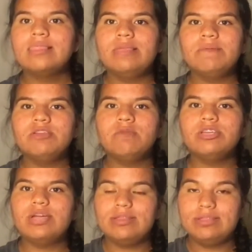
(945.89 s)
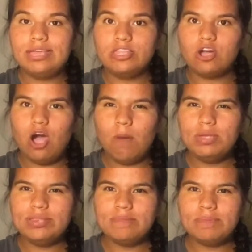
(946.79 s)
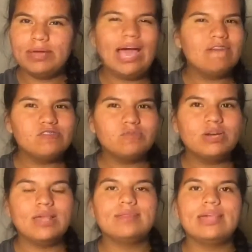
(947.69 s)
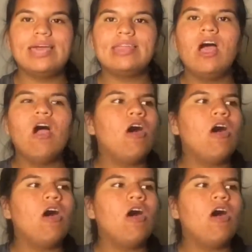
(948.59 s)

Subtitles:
Let me know what you guys think in the comments, but after what I said,